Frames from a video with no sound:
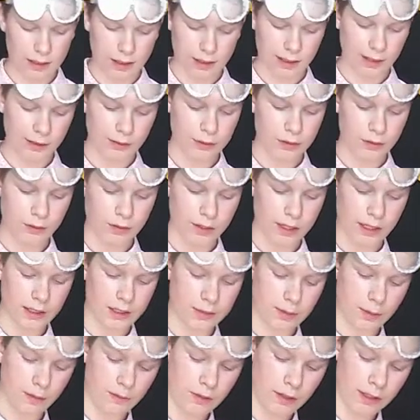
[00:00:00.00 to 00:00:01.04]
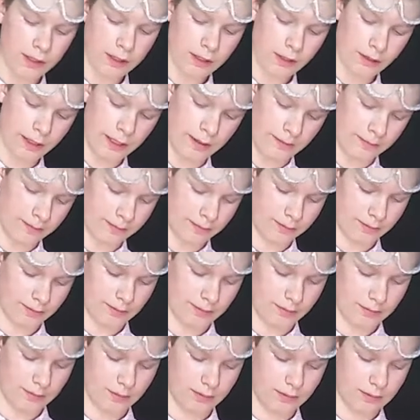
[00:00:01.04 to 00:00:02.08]
also forgot to put vinegar in.
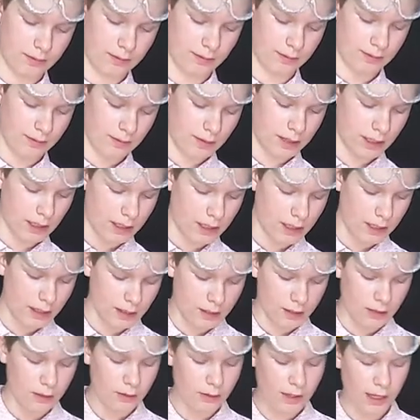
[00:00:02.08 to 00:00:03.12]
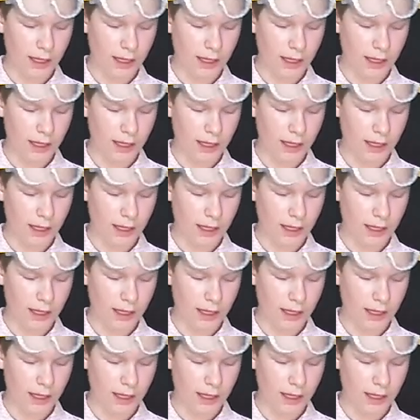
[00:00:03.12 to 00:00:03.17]
You